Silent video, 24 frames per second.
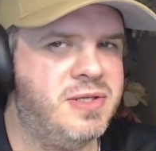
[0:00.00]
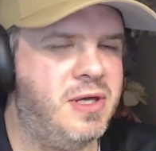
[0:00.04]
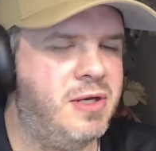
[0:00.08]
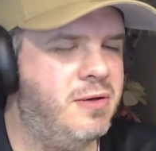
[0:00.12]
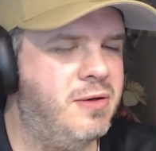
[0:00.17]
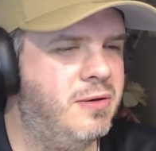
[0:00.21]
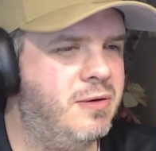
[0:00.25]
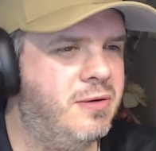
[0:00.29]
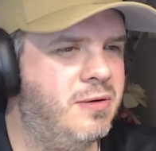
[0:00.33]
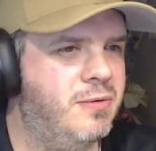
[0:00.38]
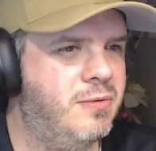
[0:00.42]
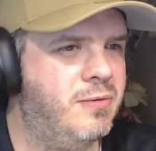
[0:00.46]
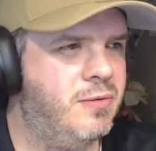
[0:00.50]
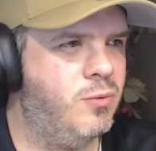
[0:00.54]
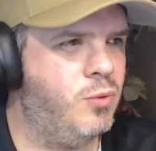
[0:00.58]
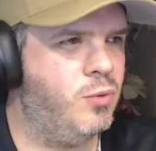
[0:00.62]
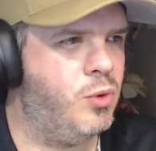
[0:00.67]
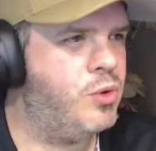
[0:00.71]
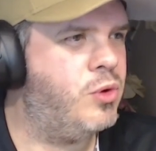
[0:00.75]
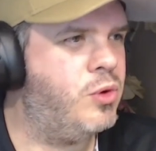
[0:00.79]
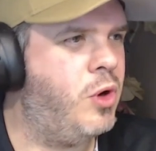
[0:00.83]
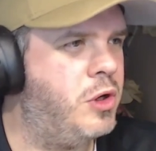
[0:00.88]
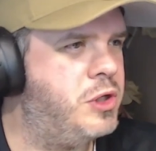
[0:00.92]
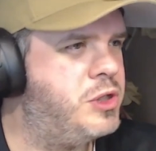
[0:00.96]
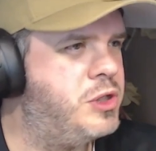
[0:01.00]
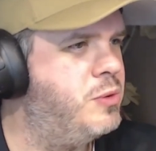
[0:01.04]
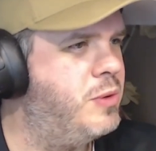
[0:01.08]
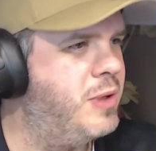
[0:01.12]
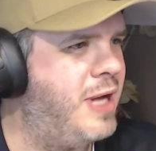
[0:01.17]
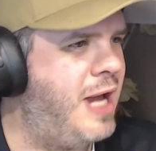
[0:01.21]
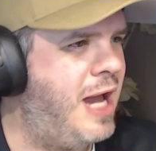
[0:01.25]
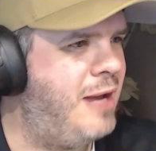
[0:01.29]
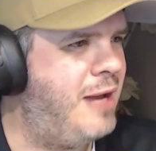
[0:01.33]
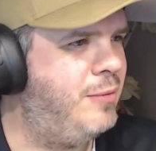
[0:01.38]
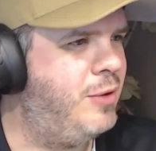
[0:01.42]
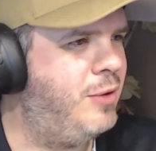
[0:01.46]
that will cost you a
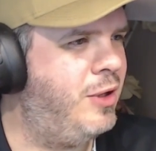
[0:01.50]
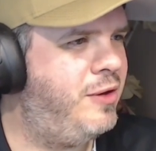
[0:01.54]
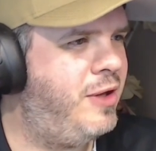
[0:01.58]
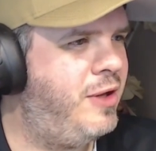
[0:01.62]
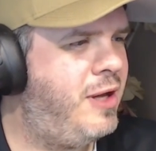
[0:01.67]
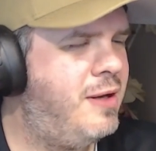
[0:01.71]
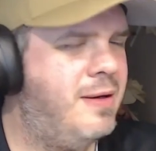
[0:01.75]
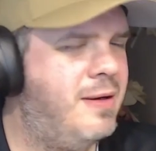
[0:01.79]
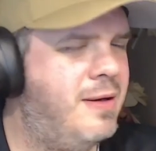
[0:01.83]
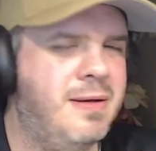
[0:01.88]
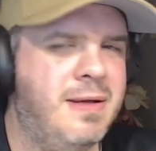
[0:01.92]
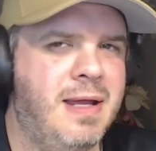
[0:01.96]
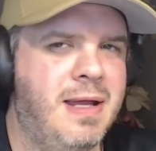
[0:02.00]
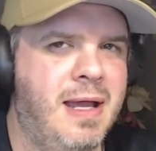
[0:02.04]
game like that.